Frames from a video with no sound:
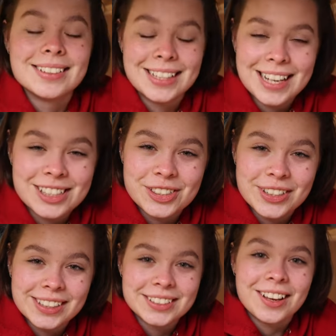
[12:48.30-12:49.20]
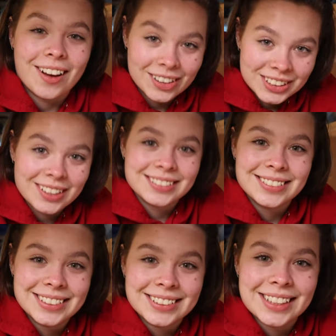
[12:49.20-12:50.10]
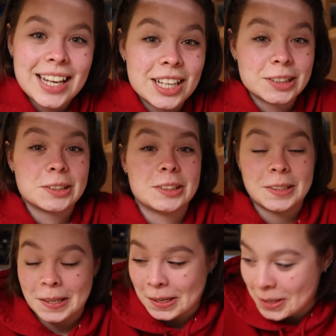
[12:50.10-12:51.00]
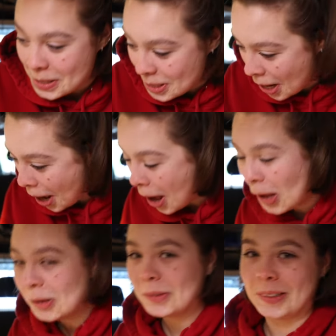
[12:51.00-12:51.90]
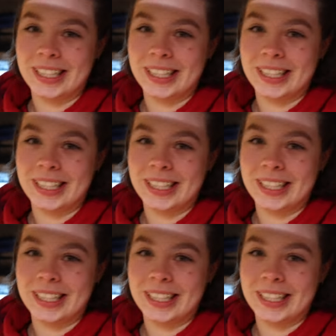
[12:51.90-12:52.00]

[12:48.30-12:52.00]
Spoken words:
electrics are done. Shall